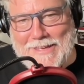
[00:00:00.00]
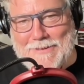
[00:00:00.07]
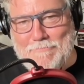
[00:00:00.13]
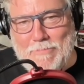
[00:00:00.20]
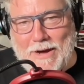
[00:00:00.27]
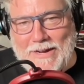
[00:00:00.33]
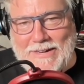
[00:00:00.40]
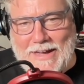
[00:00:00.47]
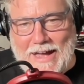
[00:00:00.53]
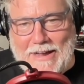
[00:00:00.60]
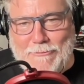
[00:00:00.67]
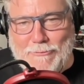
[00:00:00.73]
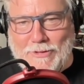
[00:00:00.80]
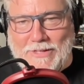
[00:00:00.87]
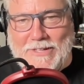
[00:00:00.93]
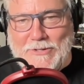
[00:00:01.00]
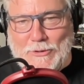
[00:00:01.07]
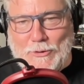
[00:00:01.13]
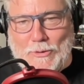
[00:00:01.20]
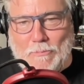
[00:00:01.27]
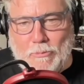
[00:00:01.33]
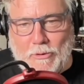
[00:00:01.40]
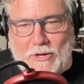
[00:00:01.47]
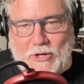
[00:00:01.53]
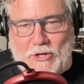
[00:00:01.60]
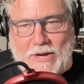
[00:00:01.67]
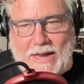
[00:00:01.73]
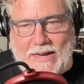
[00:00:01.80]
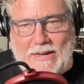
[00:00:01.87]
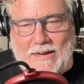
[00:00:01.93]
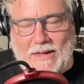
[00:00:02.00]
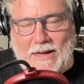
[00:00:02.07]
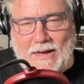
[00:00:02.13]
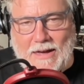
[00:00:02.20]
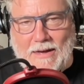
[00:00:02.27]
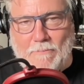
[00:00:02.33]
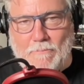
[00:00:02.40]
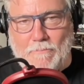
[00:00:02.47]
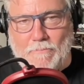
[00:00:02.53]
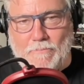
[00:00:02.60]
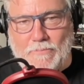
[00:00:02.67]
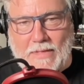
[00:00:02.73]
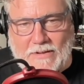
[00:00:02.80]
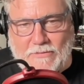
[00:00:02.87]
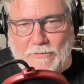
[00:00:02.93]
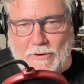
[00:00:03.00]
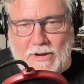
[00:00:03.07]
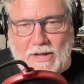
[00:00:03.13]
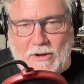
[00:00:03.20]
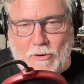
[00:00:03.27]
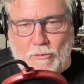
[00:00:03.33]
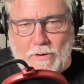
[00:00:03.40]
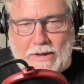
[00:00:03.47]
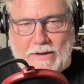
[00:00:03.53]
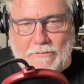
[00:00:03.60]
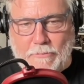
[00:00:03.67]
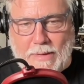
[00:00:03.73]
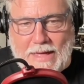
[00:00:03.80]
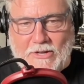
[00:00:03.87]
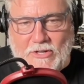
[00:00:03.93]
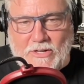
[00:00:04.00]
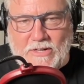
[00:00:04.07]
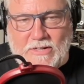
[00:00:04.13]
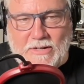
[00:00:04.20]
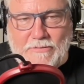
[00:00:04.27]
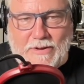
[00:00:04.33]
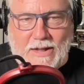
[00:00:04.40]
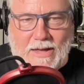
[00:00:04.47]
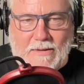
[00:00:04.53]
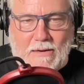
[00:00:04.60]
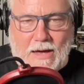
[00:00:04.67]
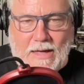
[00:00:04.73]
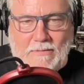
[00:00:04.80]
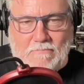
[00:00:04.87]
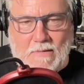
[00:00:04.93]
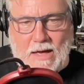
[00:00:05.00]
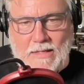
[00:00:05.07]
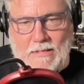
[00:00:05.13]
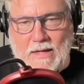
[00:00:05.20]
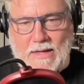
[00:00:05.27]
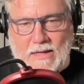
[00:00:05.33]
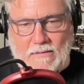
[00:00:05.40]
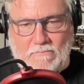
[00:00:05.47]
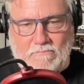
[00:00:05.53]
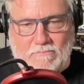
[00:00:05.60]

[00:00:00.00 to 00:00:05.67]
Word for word: but I really do appreciate that's very creative, imaginative, and I like it.